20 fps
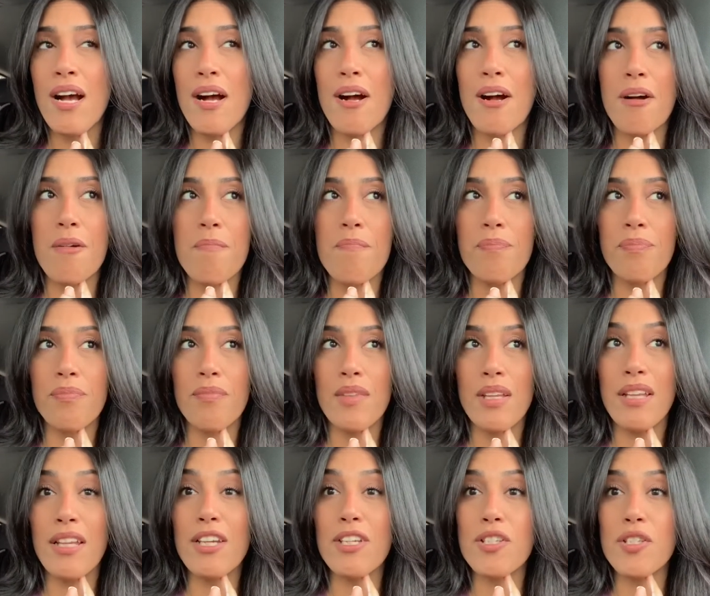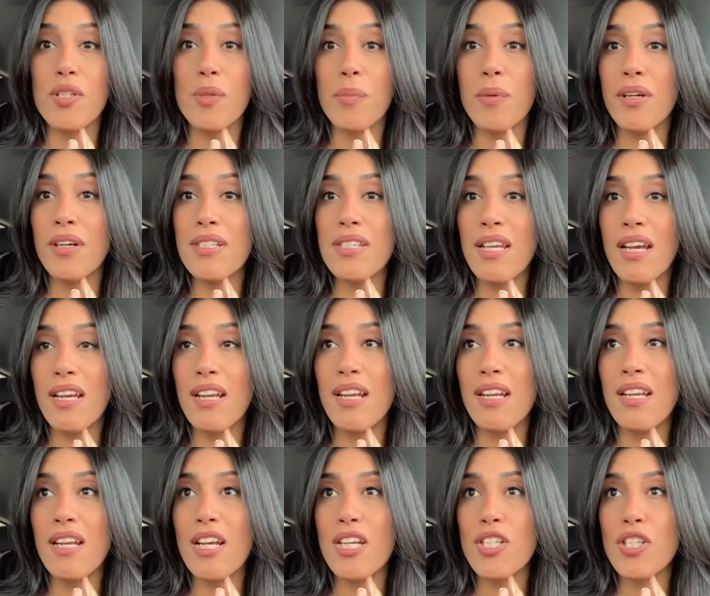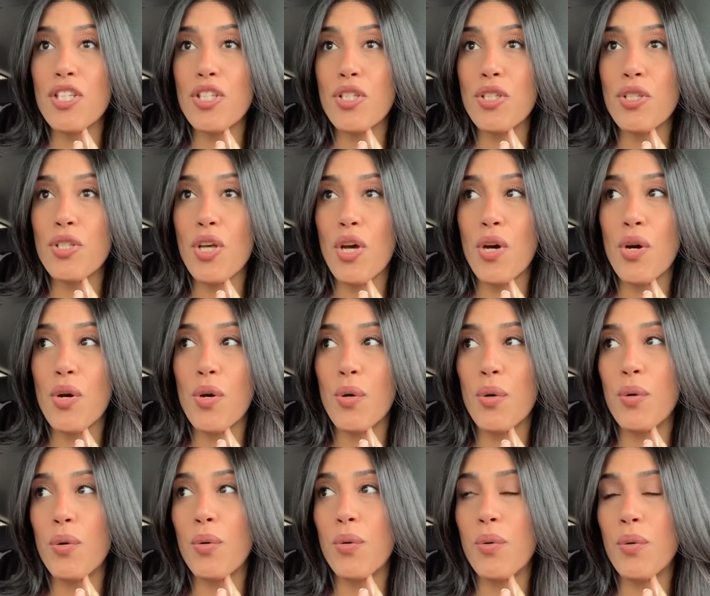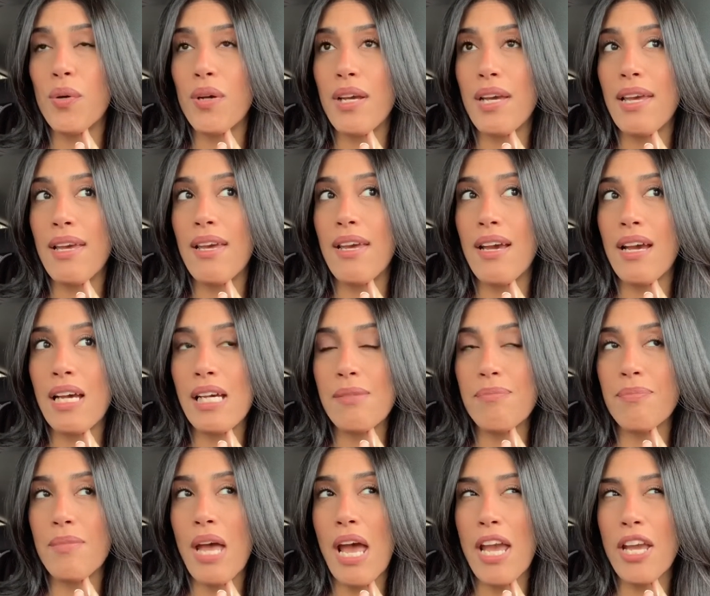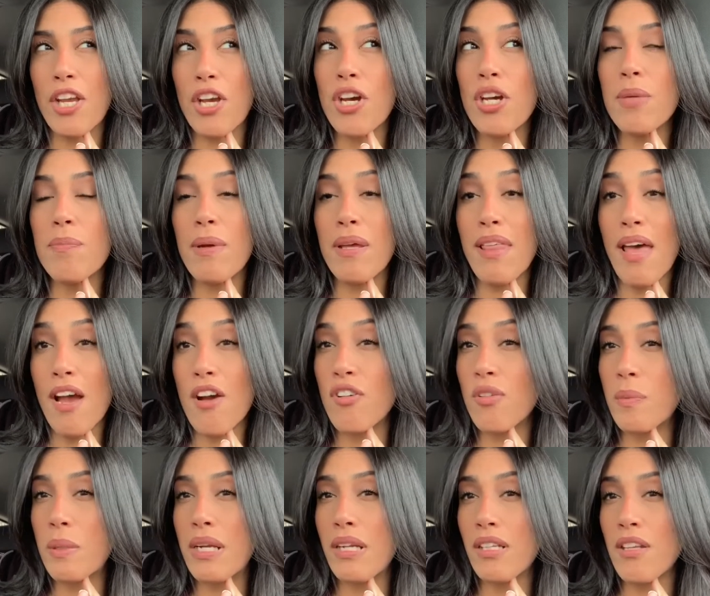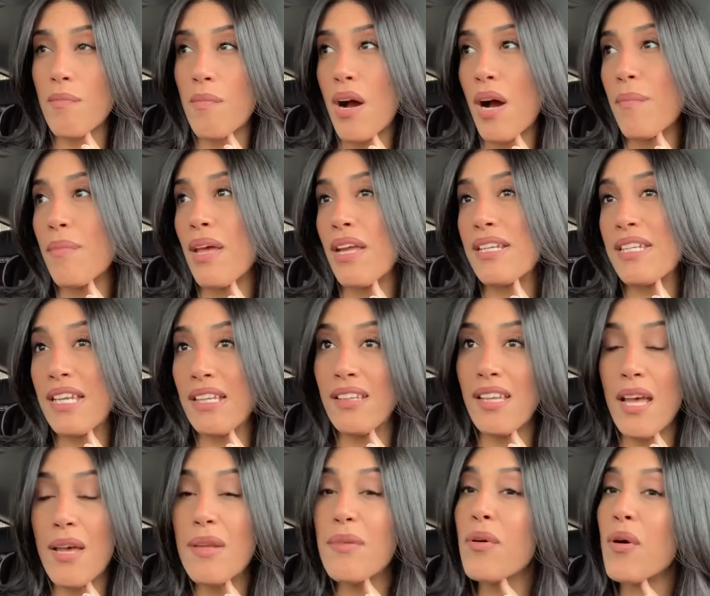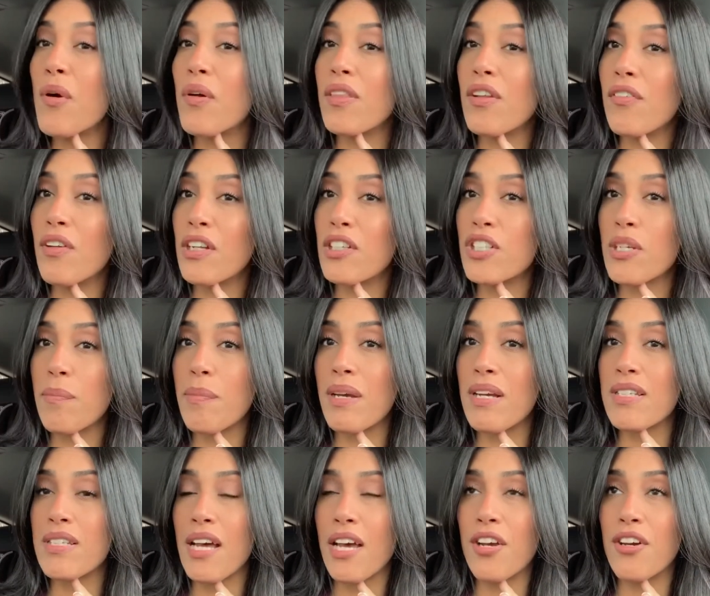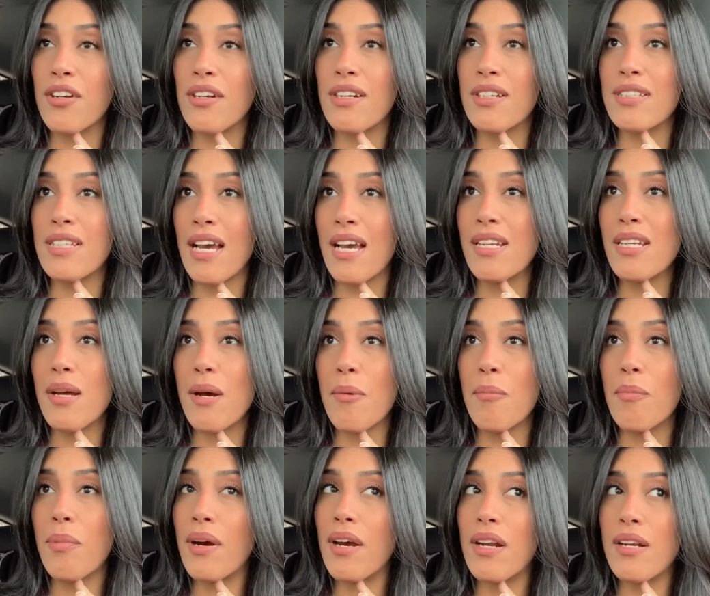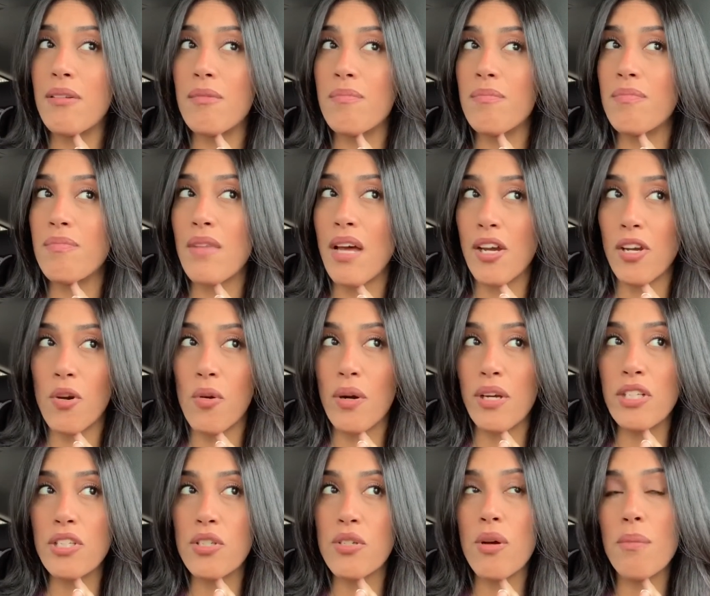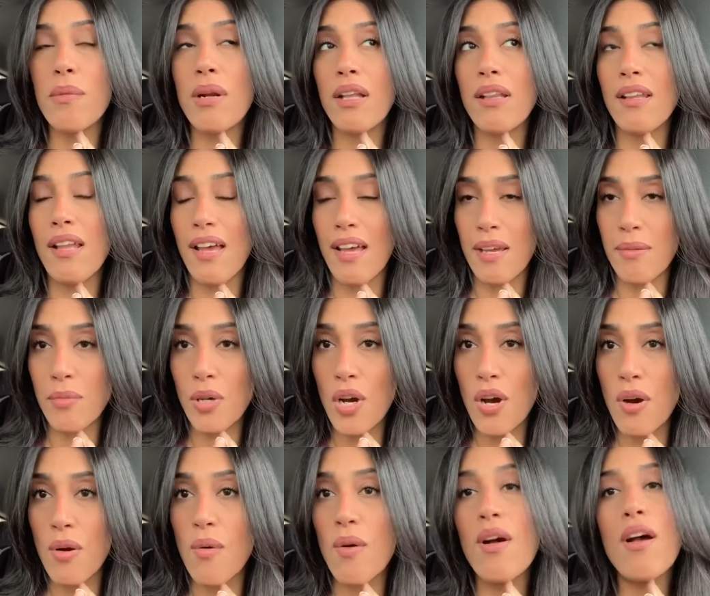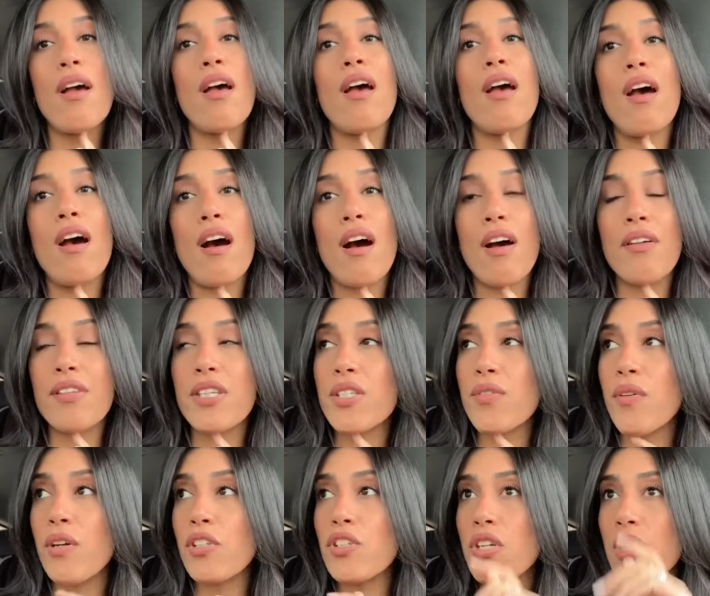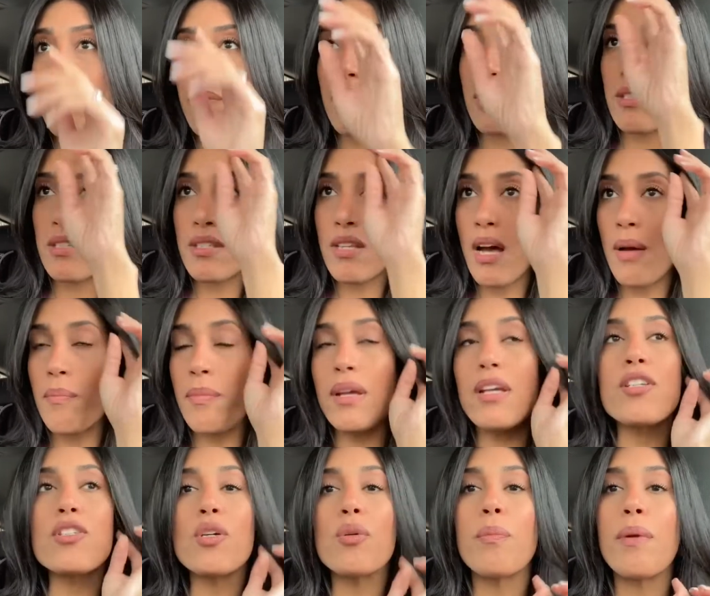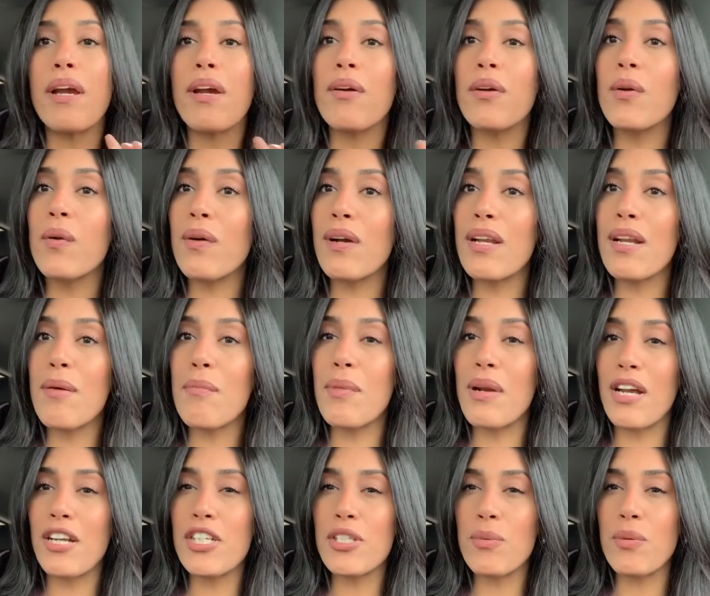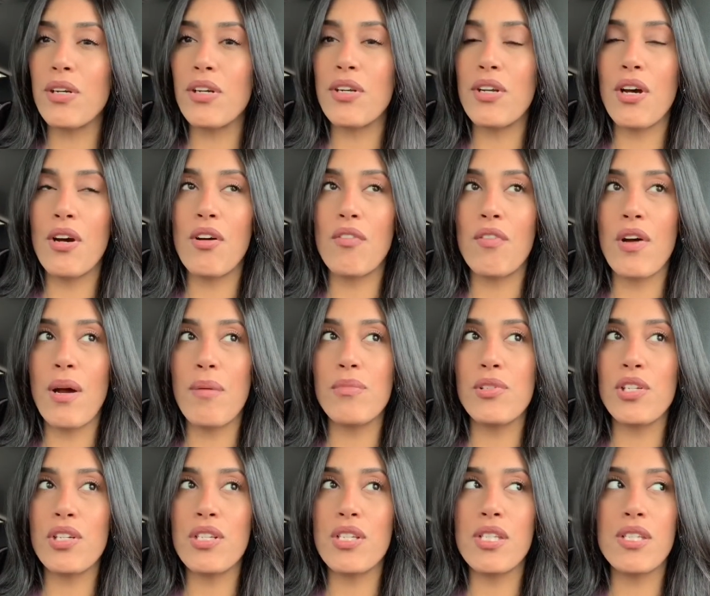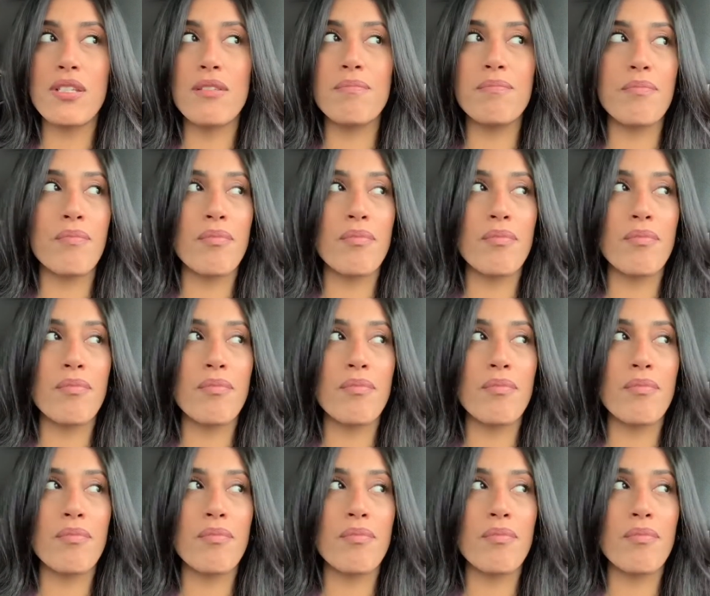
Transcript: Um, like super excited. So yeah, I could be that overprotective mom that didn't let him go on the field trip because I couldn't attend, but I'm not going to. I'm gonna let him go on this field trip and stop being so paranoid. But I just want to know if I'm just